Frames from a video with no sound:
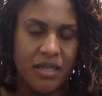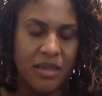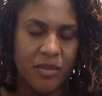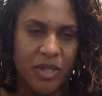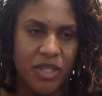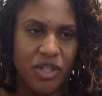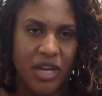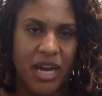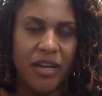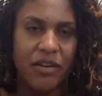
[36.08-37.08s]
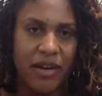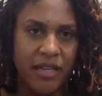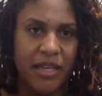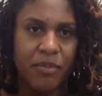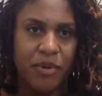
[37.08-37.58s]
which I
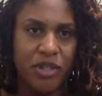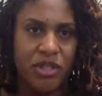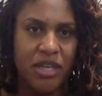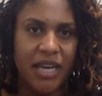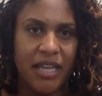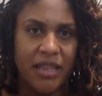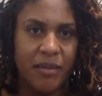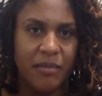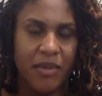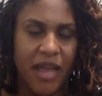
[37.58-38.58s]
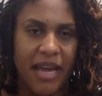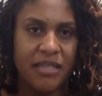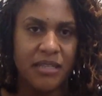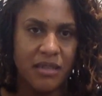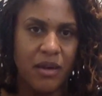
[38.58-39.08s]
greatly appreciate them
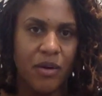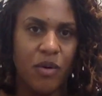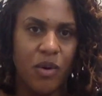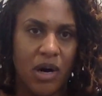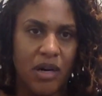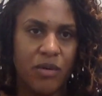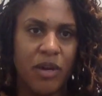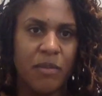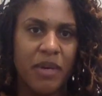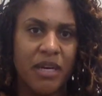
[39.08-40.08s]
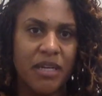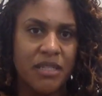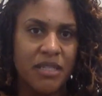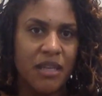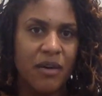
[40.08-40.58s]
slow on ramping us
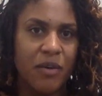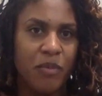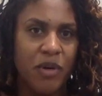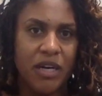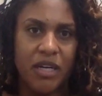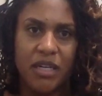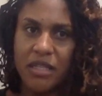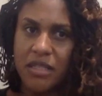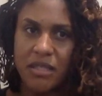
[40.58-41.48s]
to the homework because